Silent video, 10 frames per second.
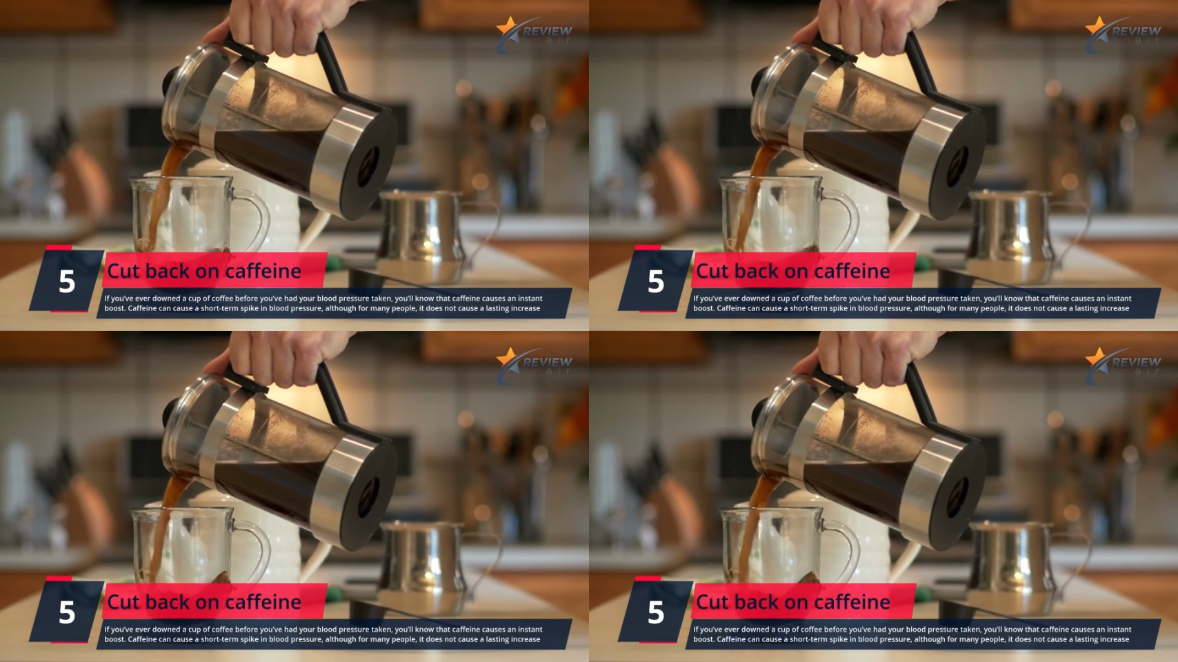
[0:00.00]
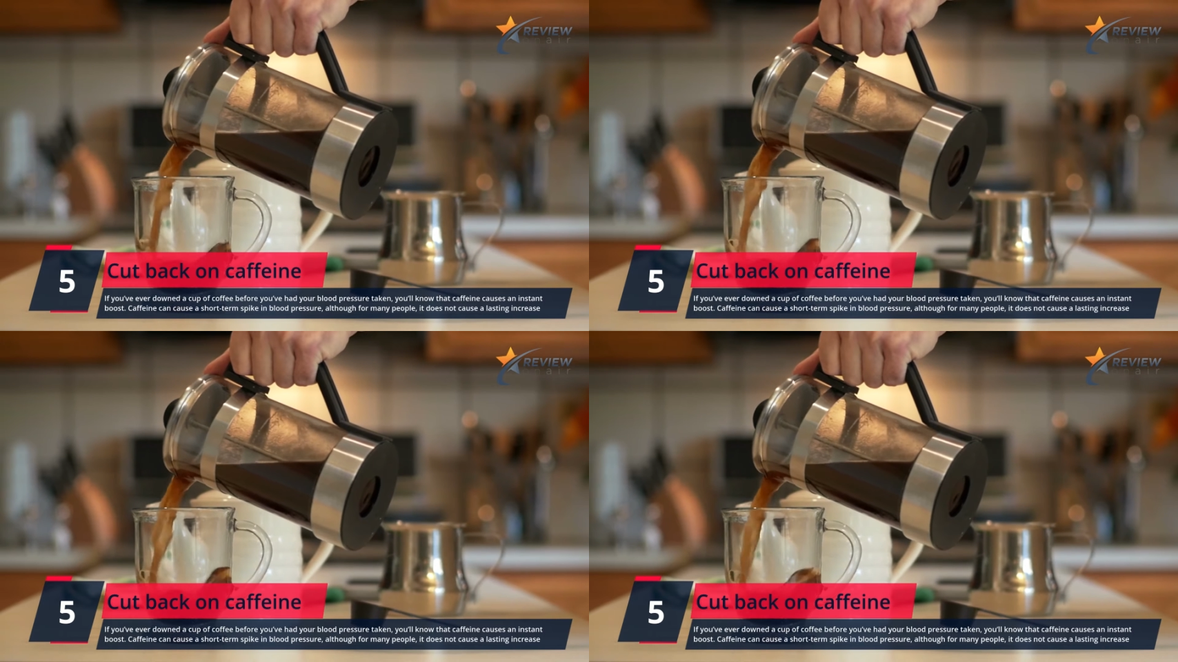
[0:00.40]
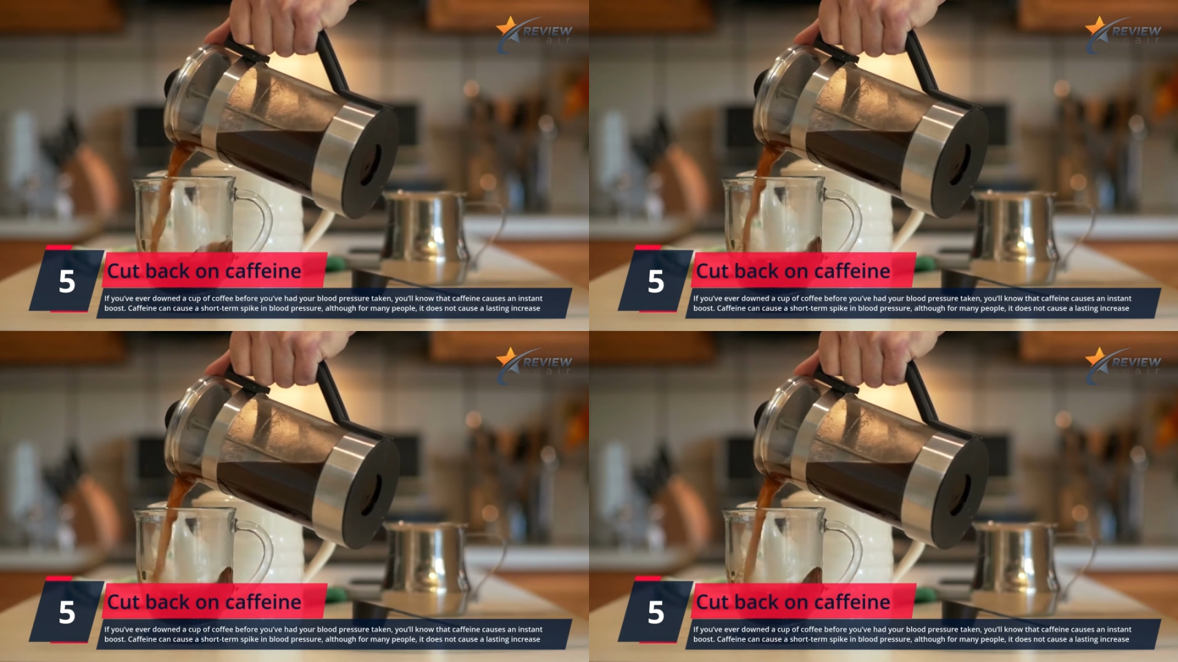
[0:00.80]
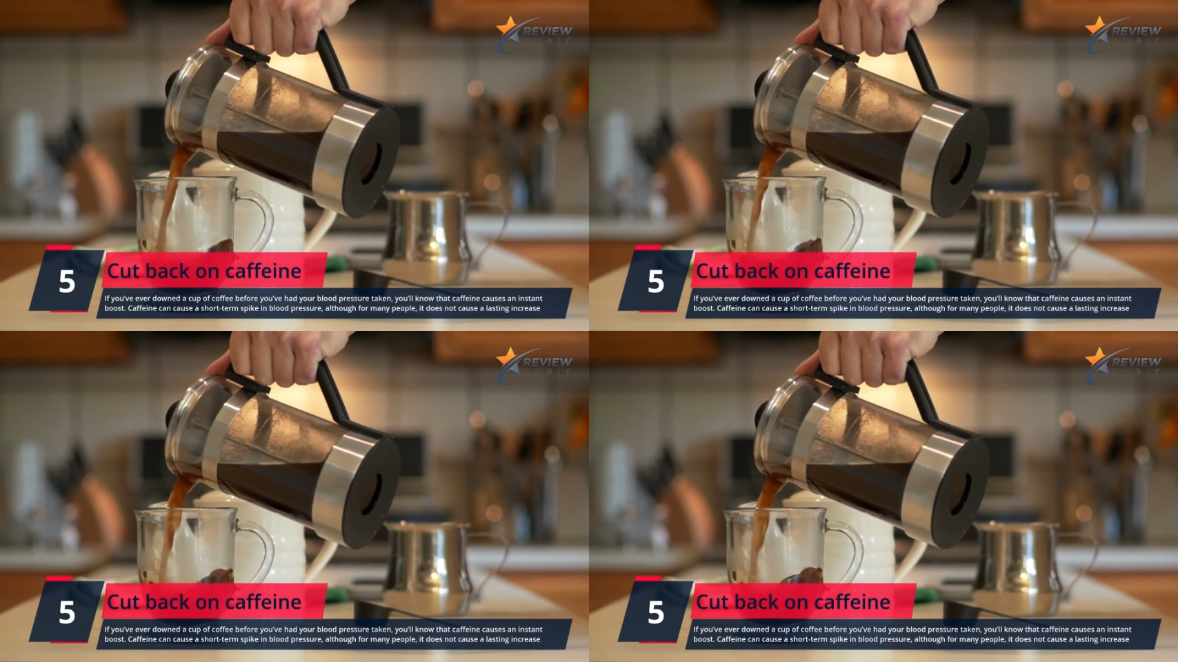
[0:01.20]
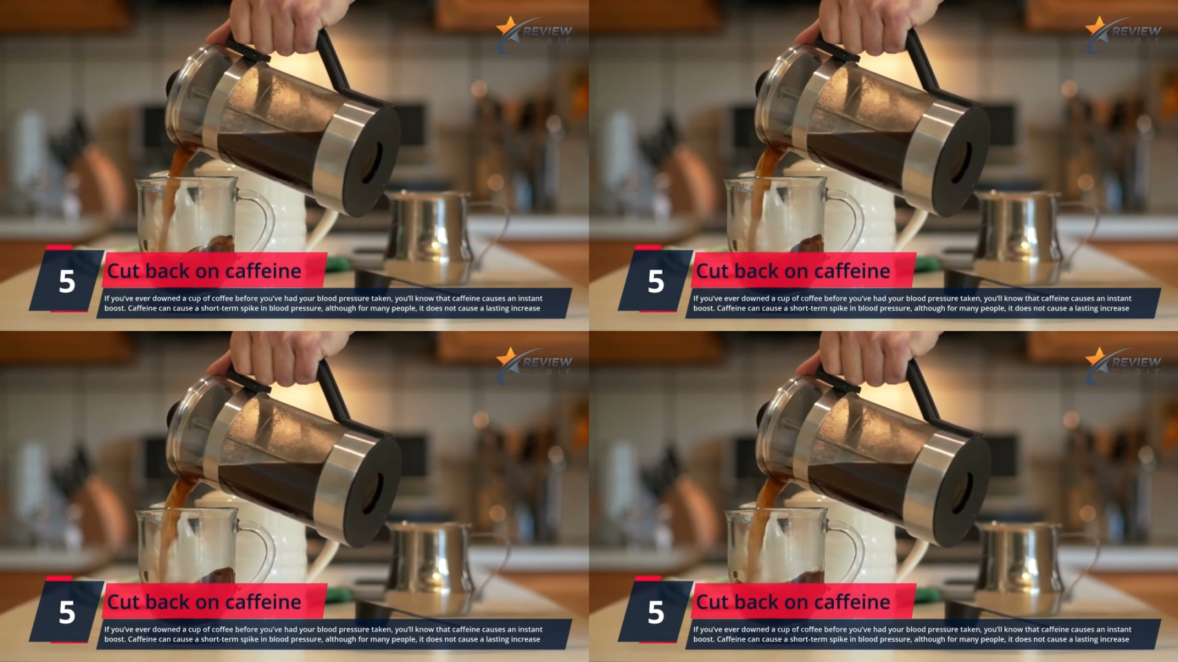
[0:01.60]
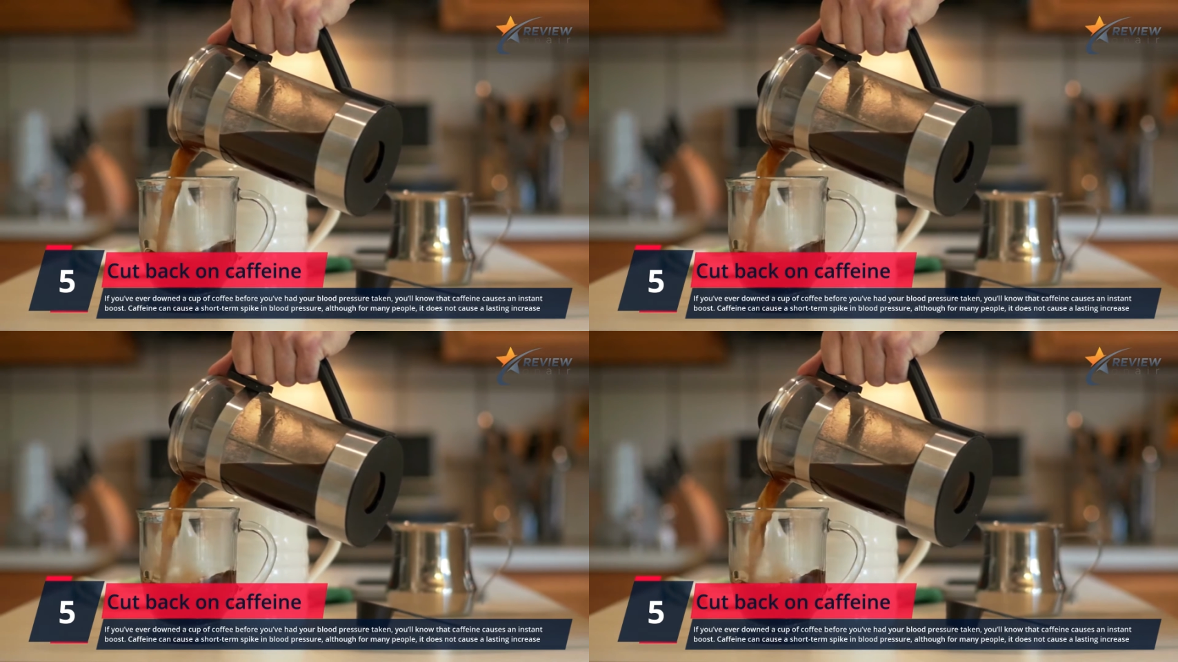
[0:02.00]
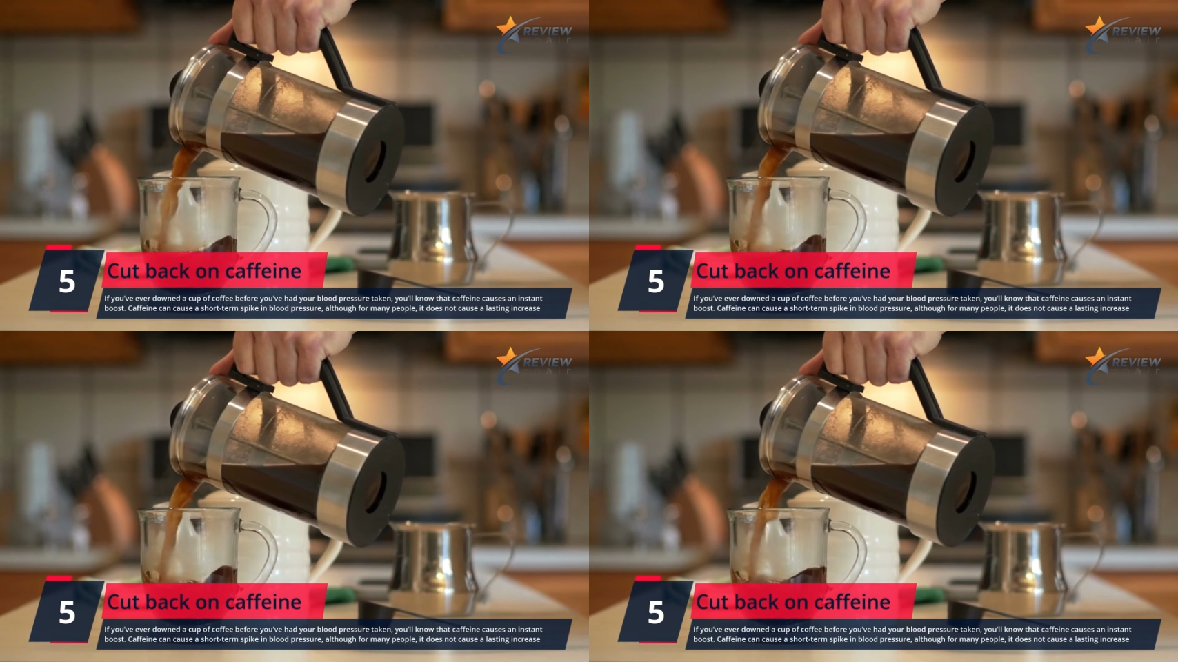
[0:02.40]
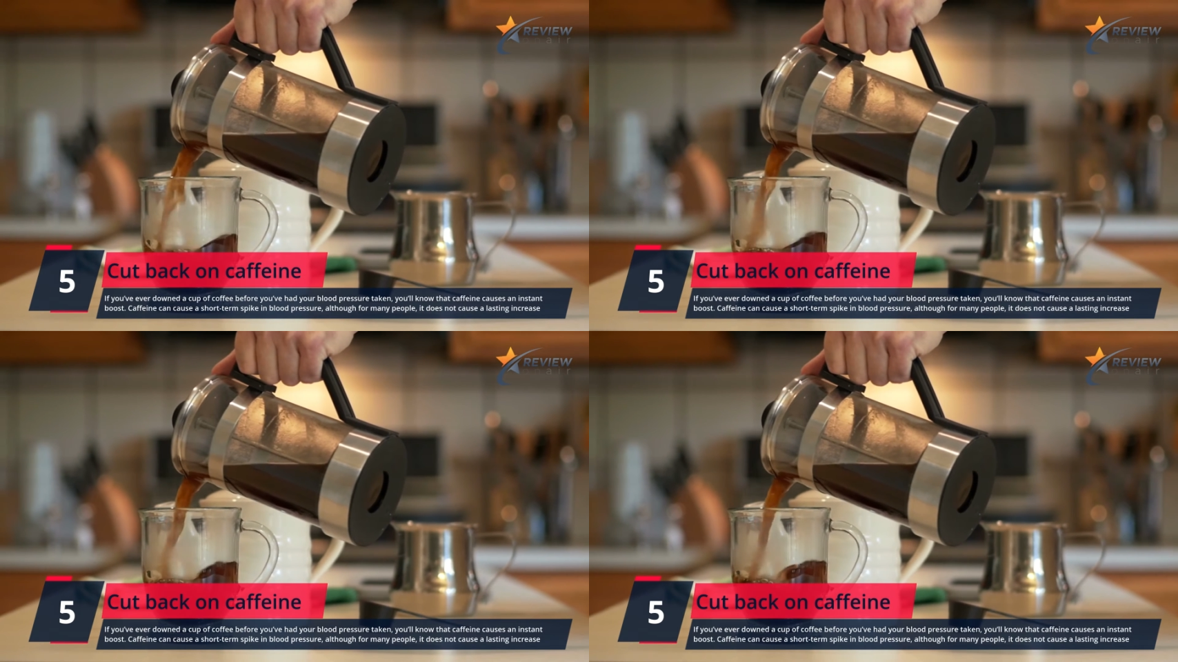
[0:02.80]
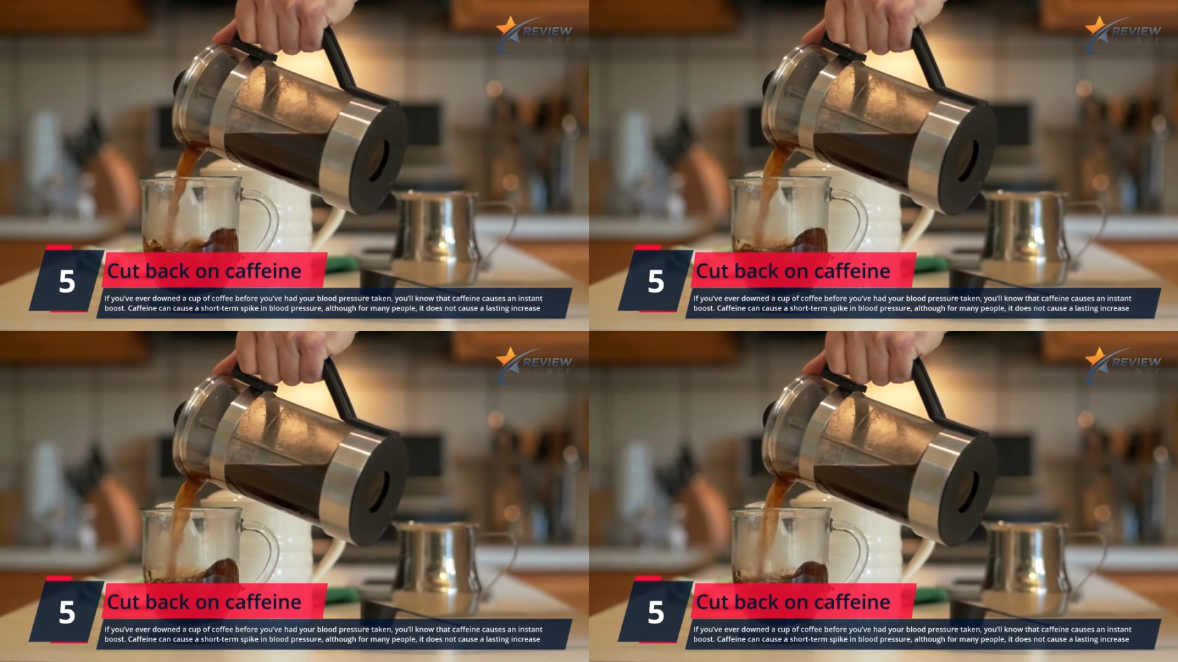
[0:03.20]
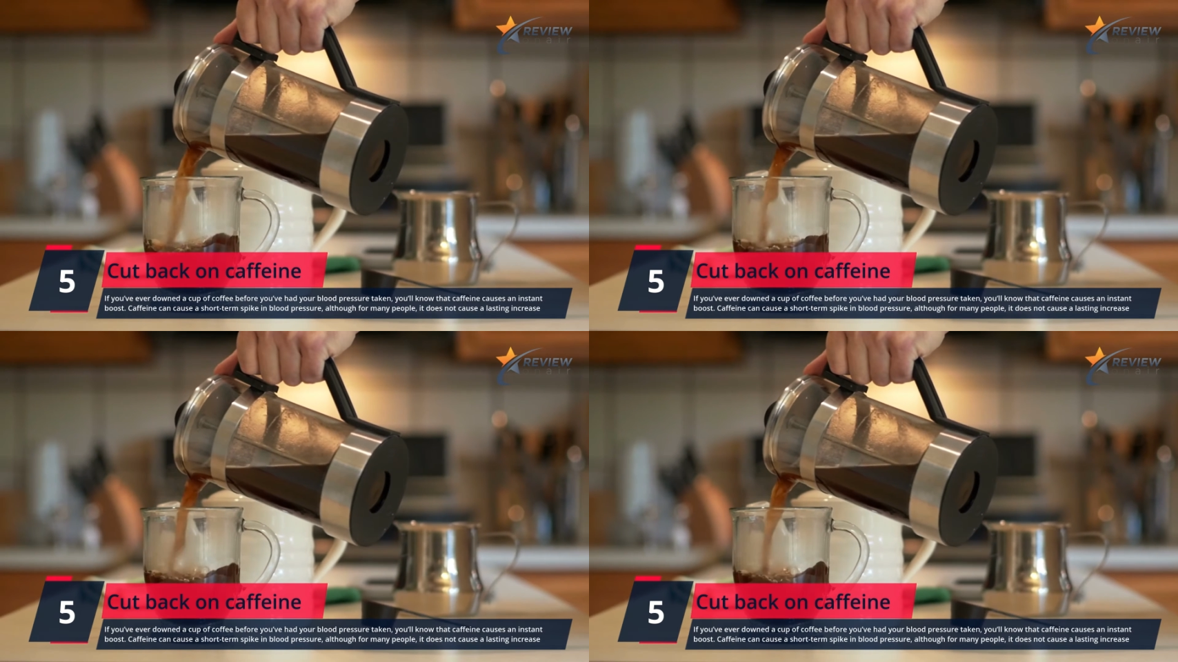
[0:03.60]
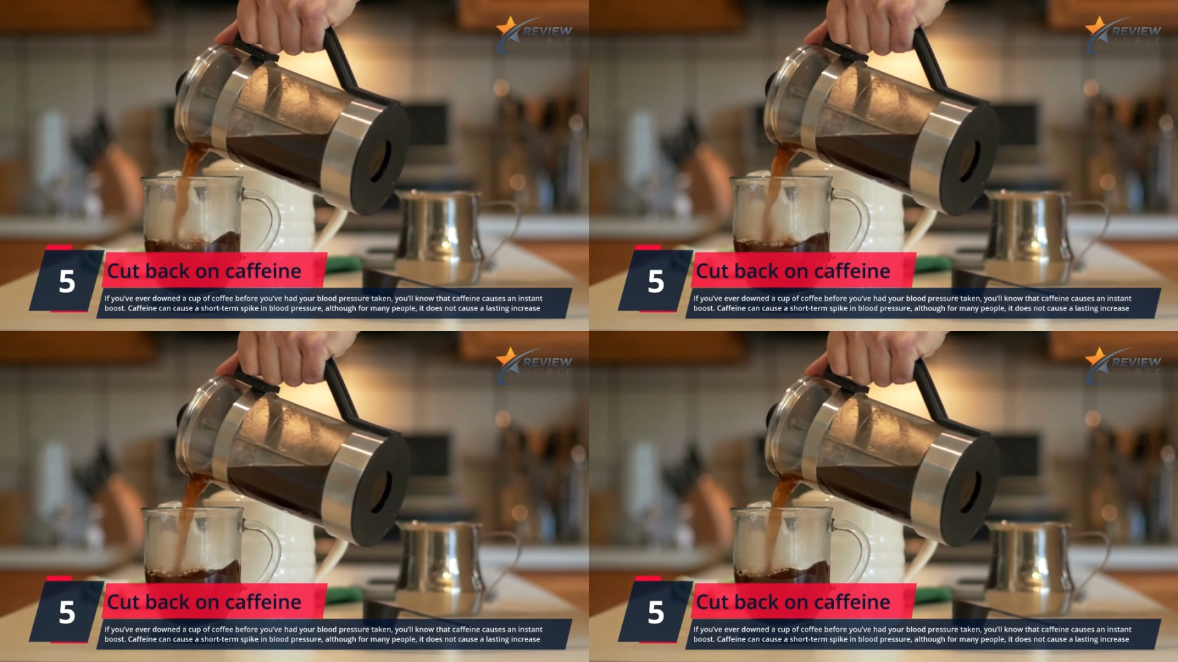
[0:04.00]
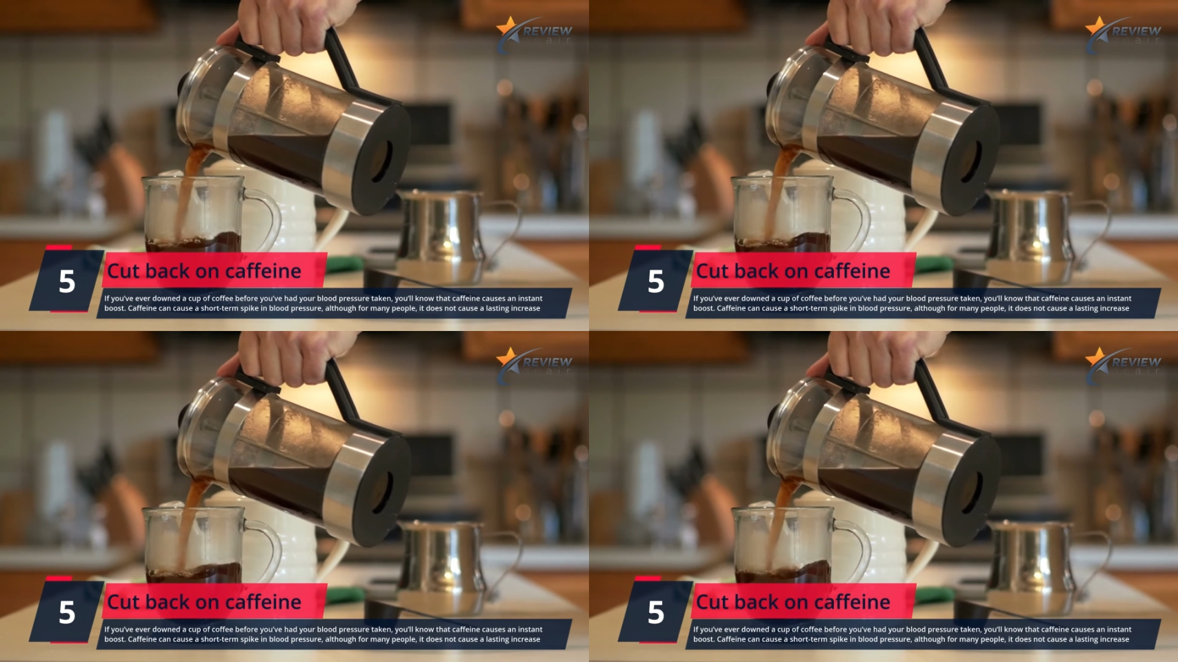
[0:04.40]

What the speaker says: No face is visible, so there are no lips to read.